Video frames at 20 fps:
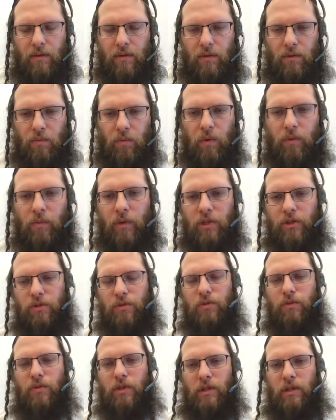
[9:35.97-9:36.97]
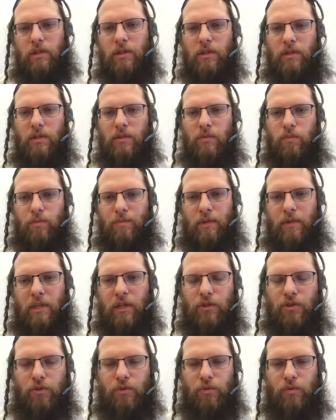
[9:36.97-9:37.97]
One way to do this would
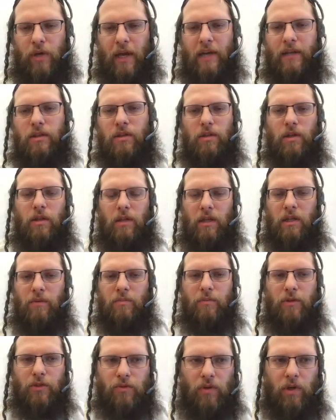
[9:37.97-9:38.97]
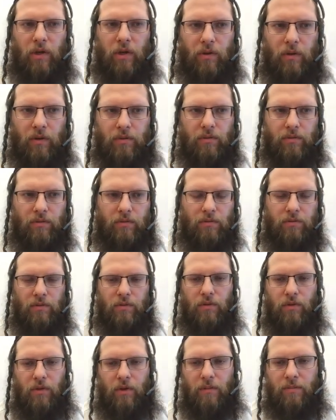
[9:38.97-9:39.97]
be to add another element to our
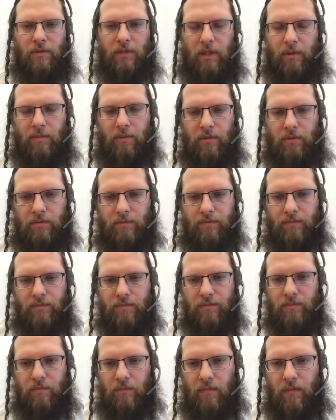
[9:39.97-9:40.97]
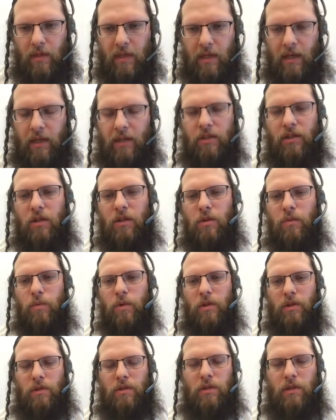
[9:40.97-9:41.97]
lookup table. Another
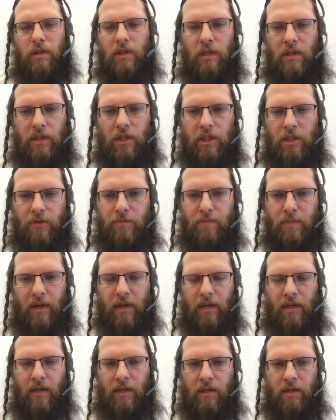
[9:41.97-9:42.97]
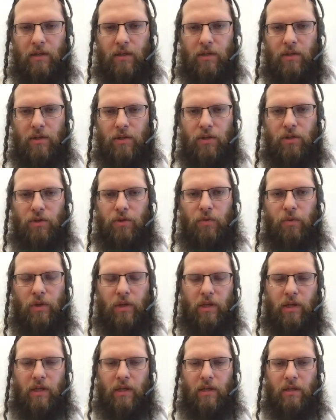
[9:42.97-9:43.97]
one is by
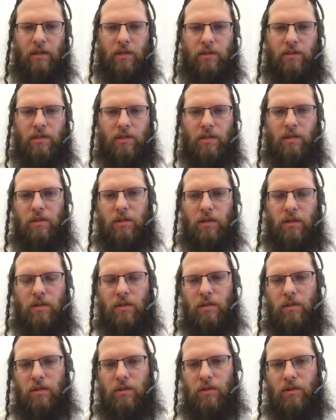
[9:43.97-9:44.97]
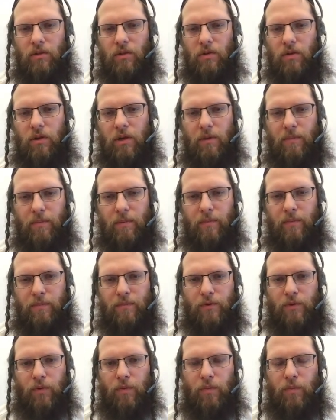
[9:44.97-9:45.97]
doing a cyclic lookup.
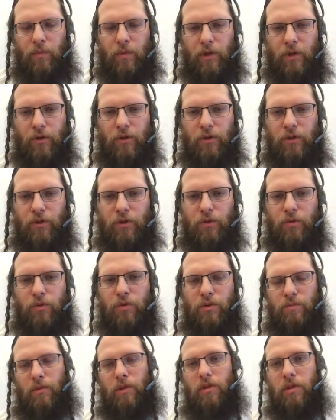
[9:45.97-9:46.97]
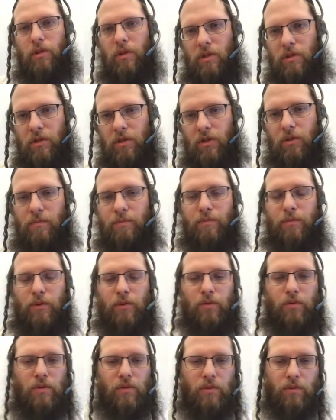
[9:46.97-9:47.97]
So we could use modulus and
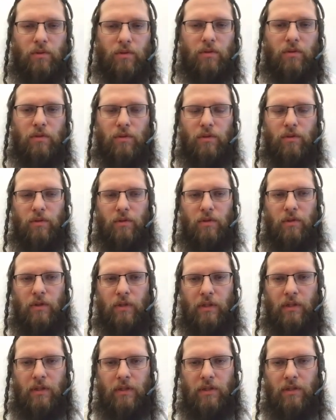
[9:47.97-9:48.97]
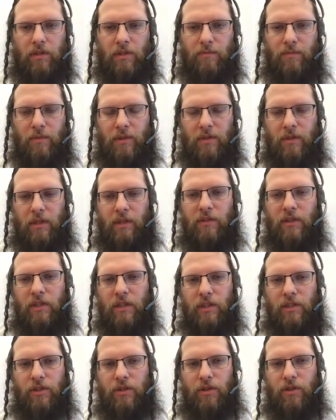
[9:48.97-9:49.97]
compute the indices, but even
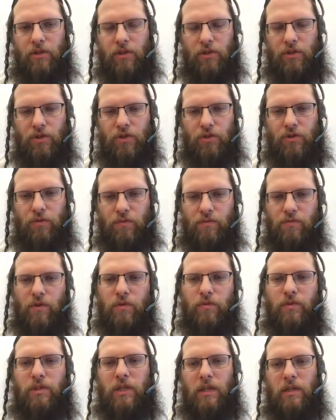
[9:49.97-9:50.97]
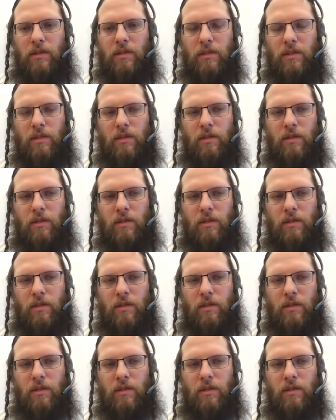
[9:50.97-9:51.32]
easier is to rotate